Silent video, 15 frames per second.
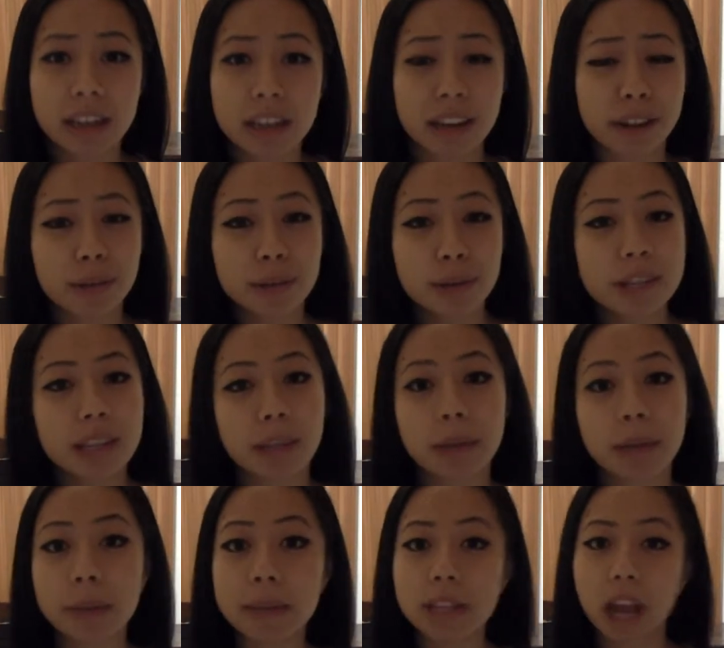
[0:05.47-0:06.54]
In other words, I'm going
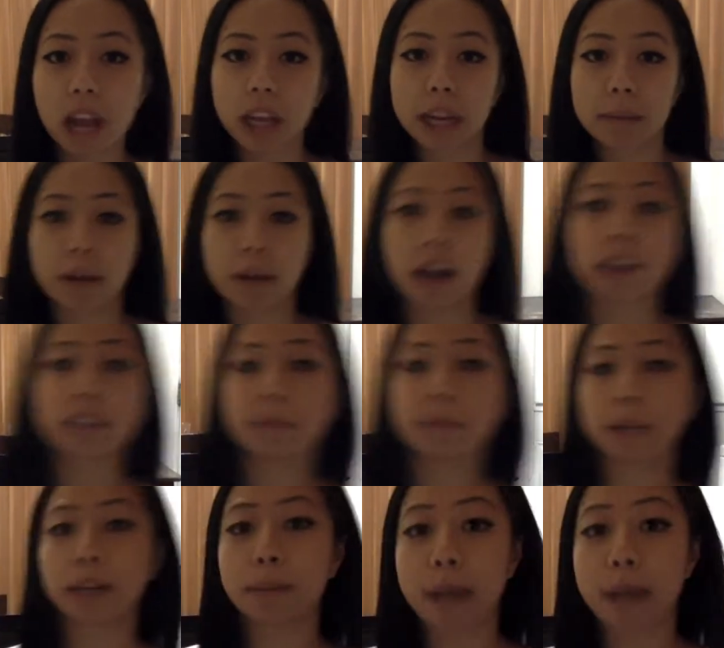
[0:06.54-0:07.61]
to be talking about how to
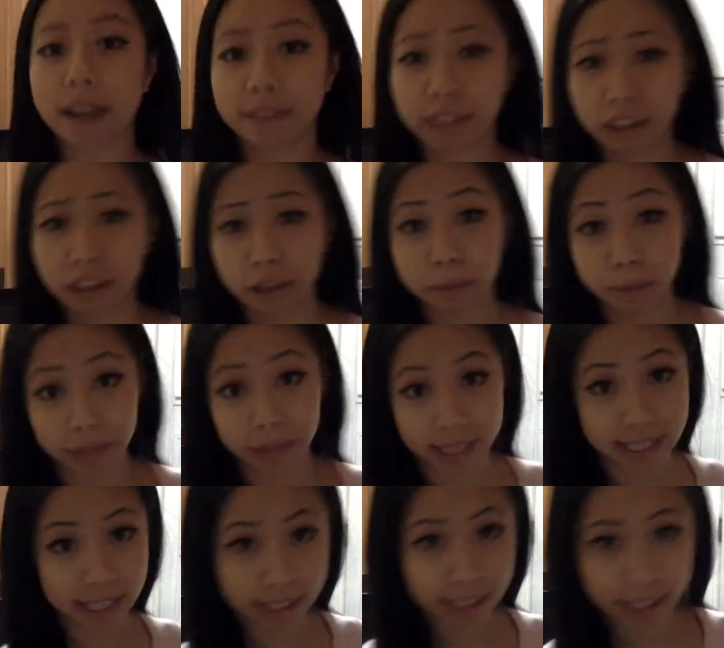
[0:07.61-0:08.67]
make your pamphlet look
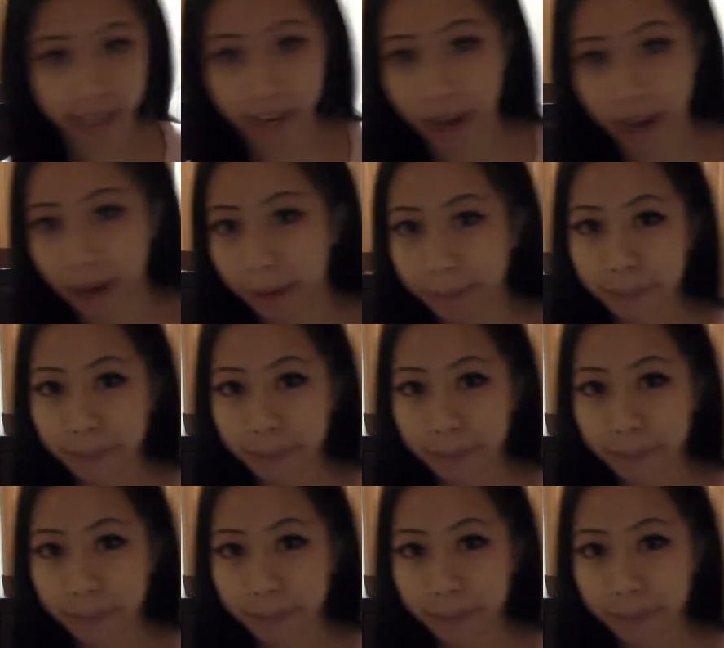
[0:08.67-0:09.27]
pleasing to the eye.